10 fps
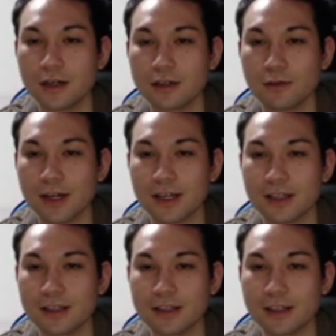So white
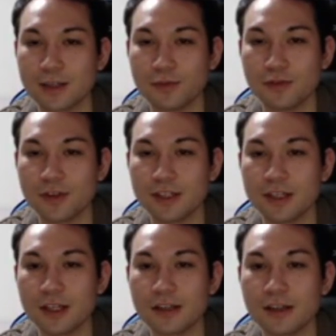gets this move in
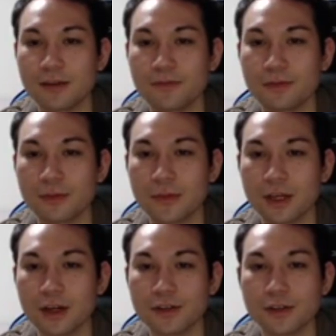sente,
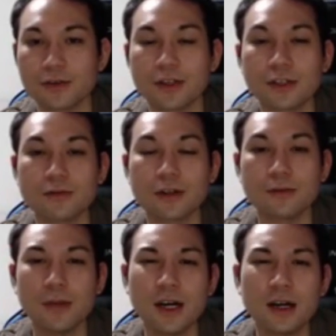and also this one.